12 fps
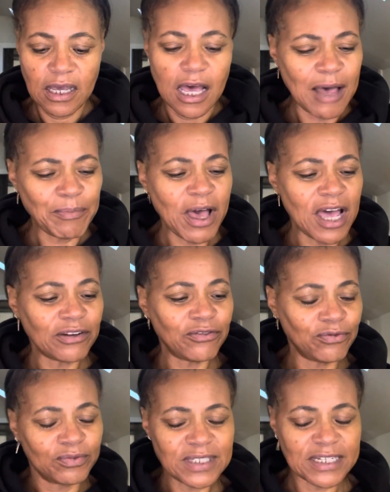I'm kind of
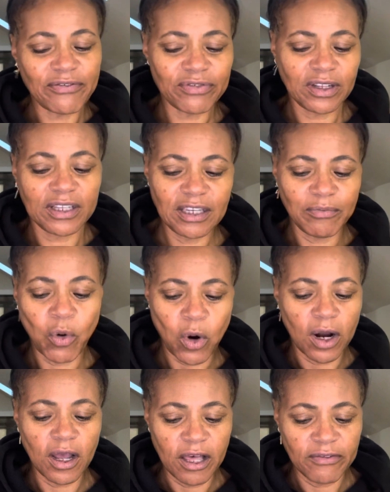definitely
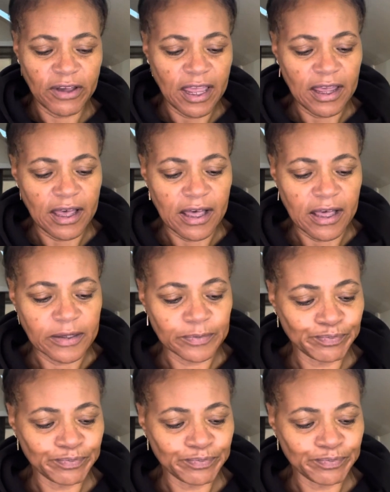more of a